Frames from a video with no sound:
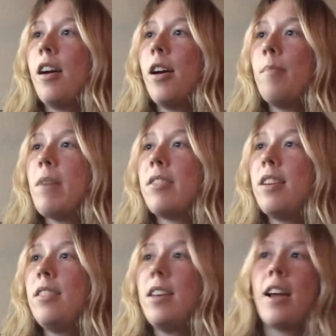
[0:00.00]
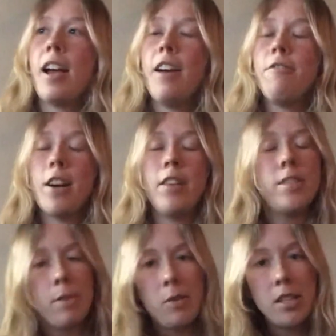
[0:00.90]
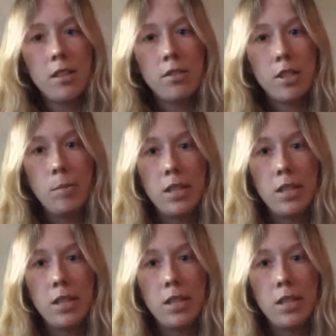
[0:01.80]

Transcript: method that I have found in my research to be